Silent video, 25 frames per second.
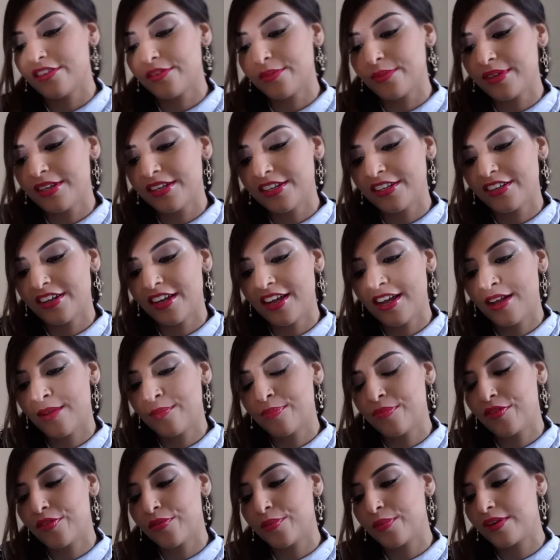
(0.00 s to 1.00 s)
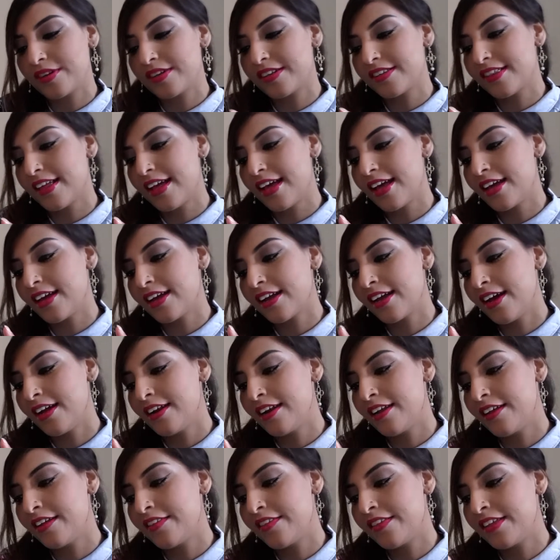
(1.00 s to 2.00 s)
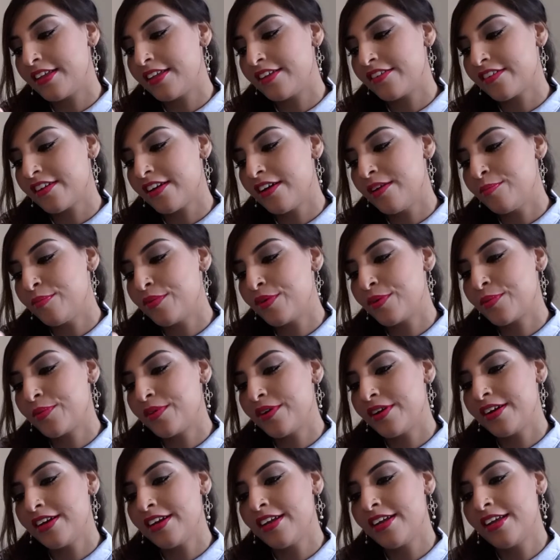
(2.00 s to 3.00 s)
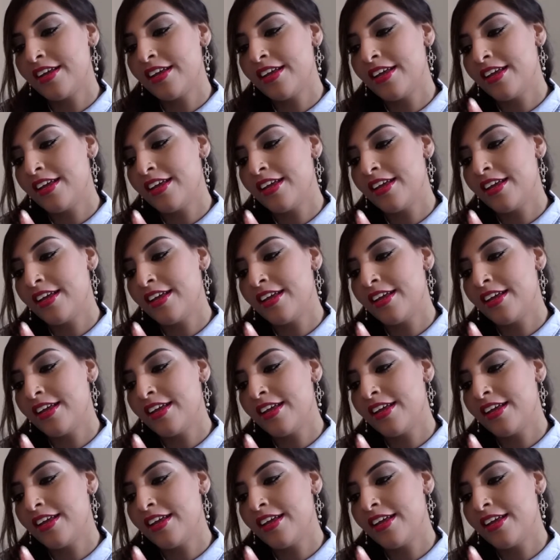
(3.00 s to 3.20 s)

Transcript: I just want to um, swatch that colour, the Enchantment one.